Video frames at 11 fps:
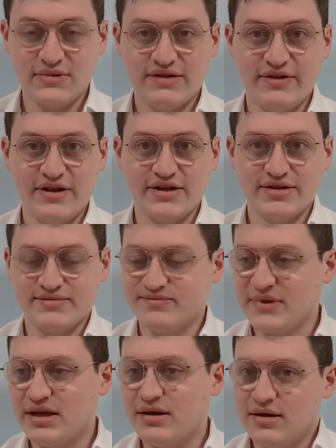I'm feeling
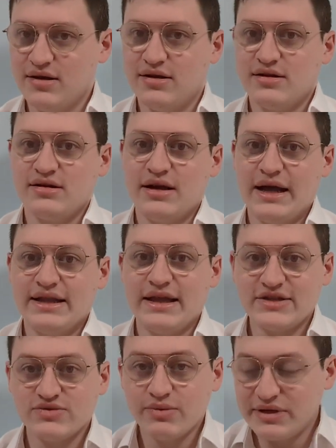good. And
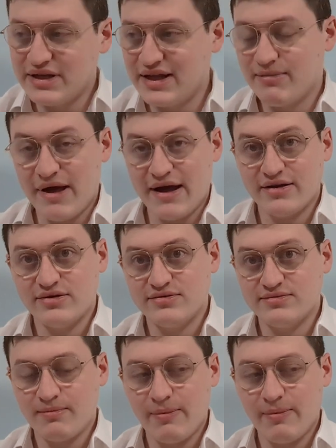that's what we need to get back to.